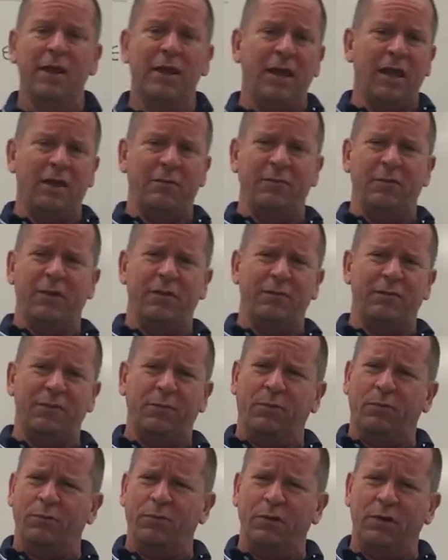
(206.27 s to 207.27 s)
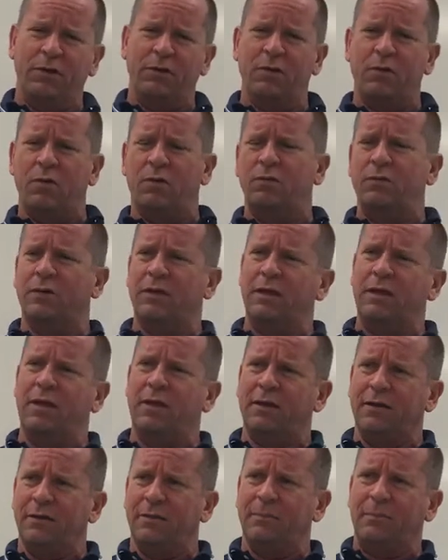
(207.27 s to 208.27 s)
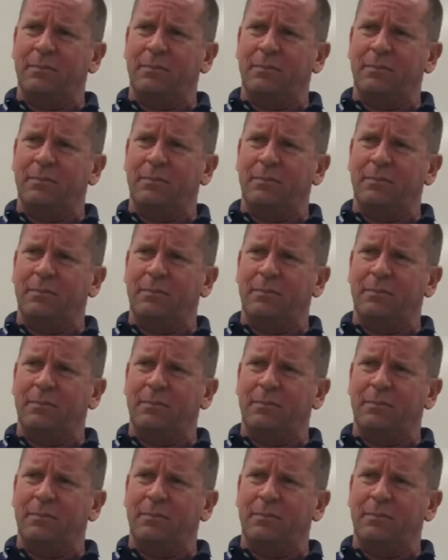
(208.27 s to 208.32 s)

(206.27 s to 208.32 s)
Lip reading: And we're really only,